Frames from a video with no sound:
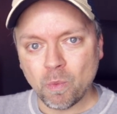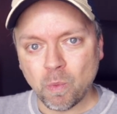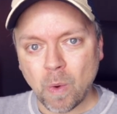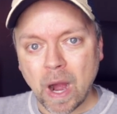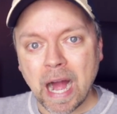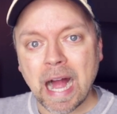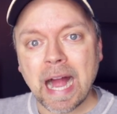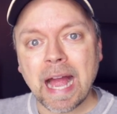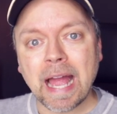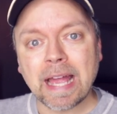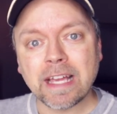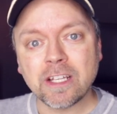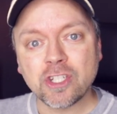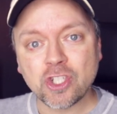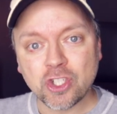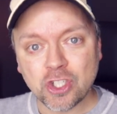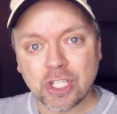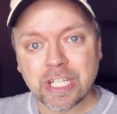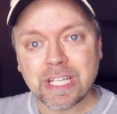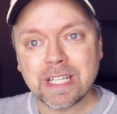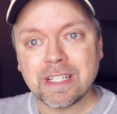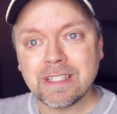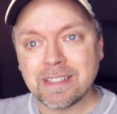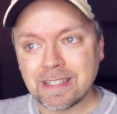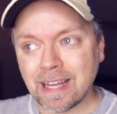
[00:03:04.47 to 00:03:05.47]
why
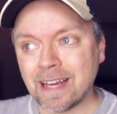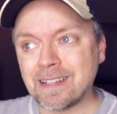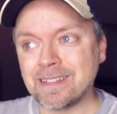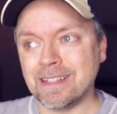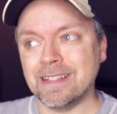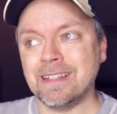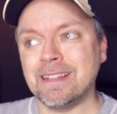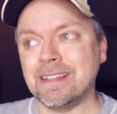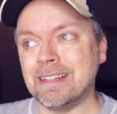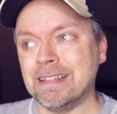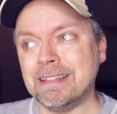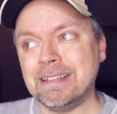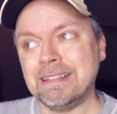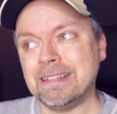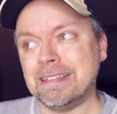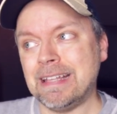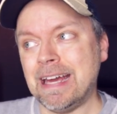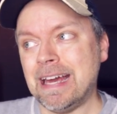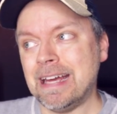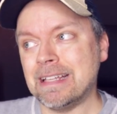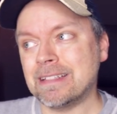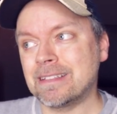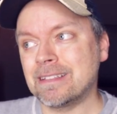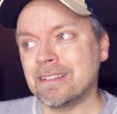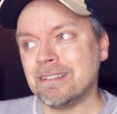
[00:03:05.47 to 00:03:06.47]
she doesn't think
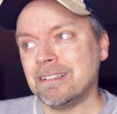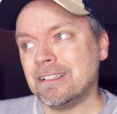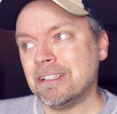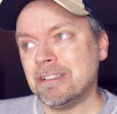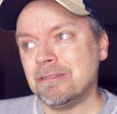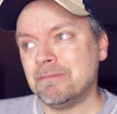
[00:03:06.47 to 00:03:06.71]
that